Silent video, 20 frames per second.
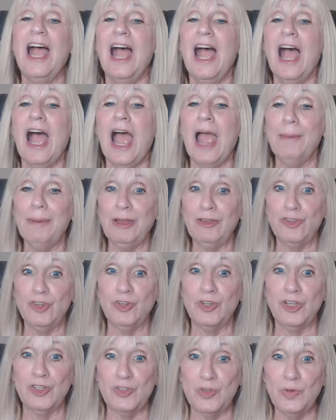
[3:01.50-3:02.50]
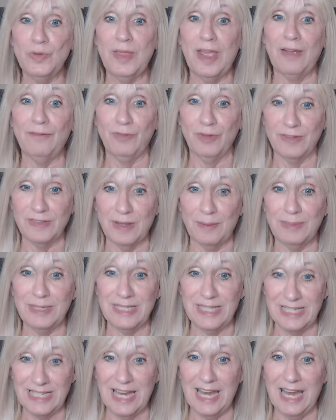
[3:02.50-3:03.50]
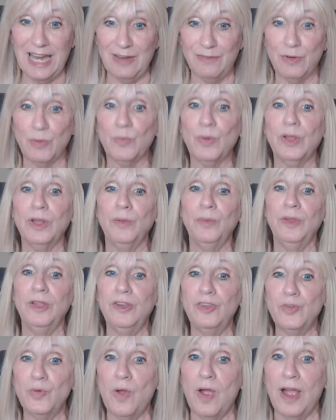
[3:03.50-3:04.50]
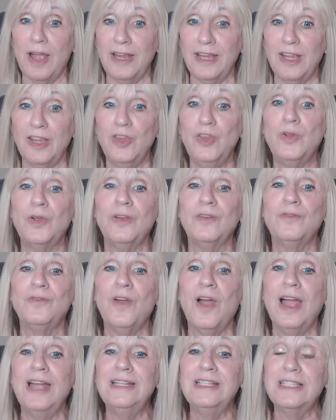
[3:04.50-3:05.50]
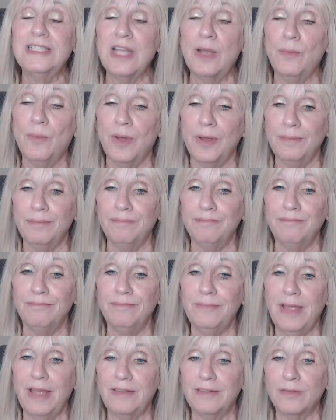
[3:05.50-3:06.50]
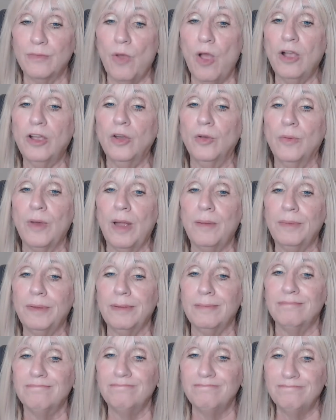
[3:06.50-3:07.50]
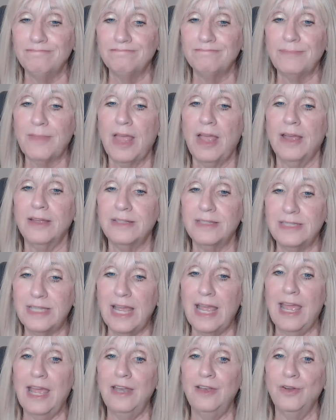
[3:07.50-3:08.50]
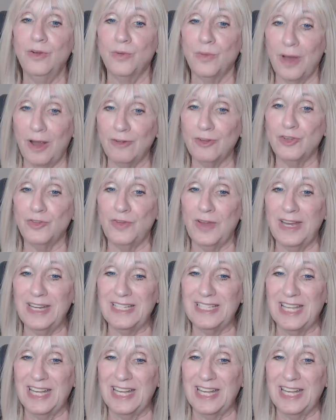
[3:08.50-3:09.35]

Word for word: I bet you could do that for someone today if you really, really try. You could find someone that's walking around with a, a sad, grouch face.